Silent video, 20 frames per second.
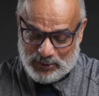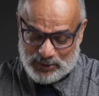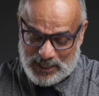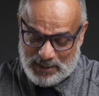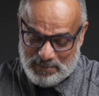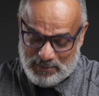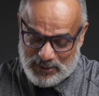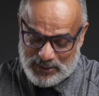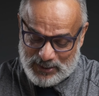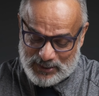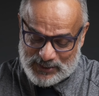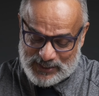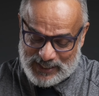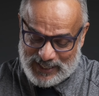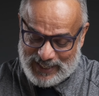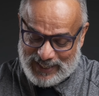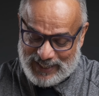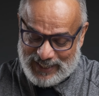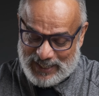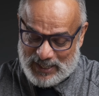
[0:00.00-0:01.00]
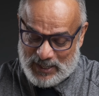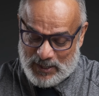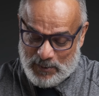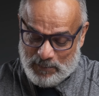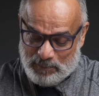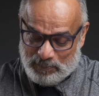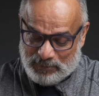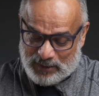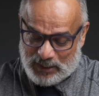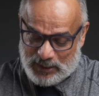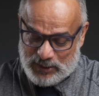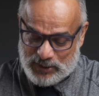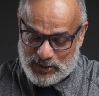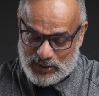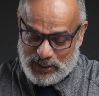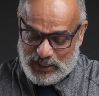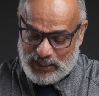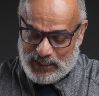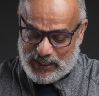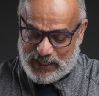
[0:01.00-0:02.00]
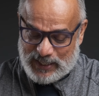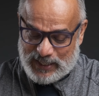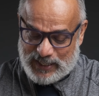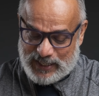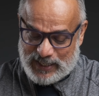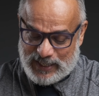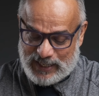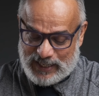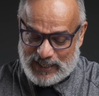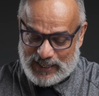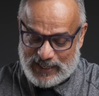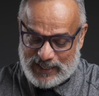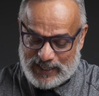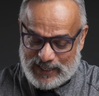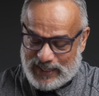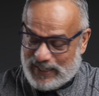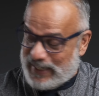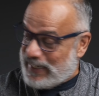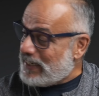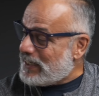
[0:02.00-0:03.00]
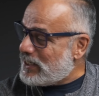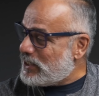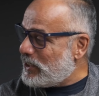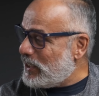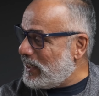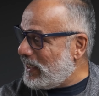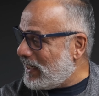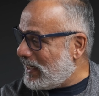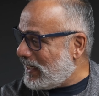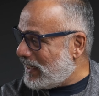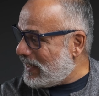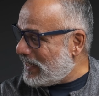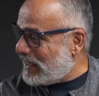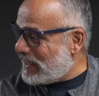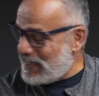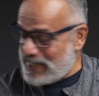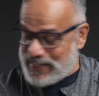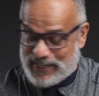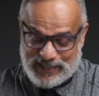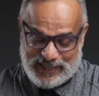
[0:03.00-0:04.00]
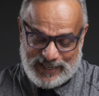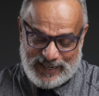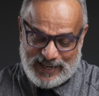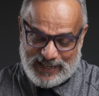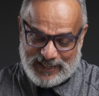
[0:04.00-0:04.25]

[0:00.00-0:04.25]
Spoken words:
So I'm going to say Shikari, Kari